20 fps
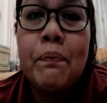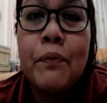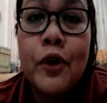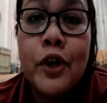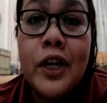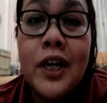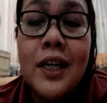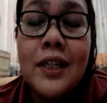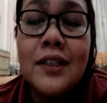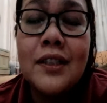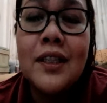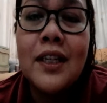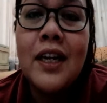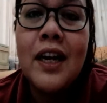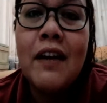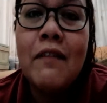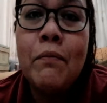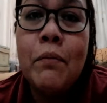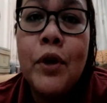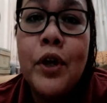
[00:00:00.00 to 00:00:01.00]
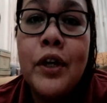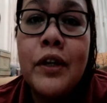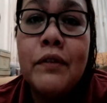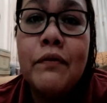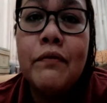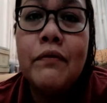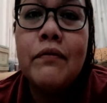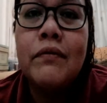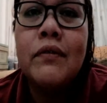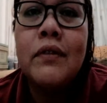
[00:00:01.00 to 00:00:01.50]
products that I
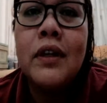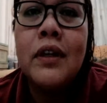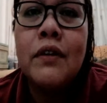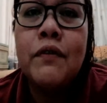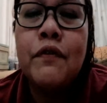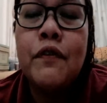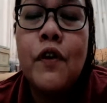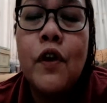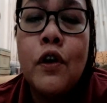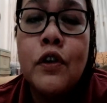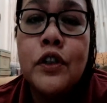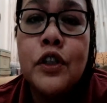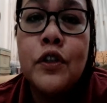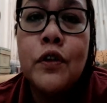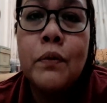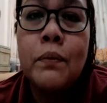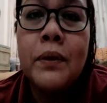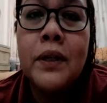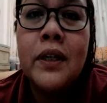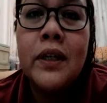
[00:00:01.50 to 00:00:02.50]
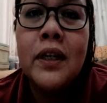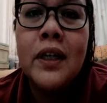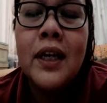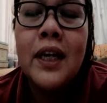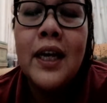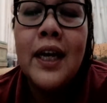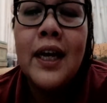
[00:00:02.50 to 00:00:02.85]
bought for October.